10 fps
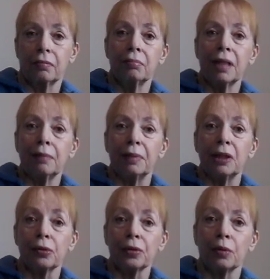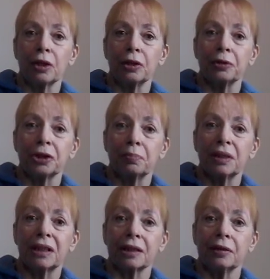Maybe you're the one who should
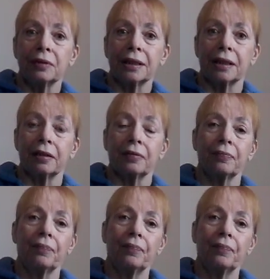be scooting.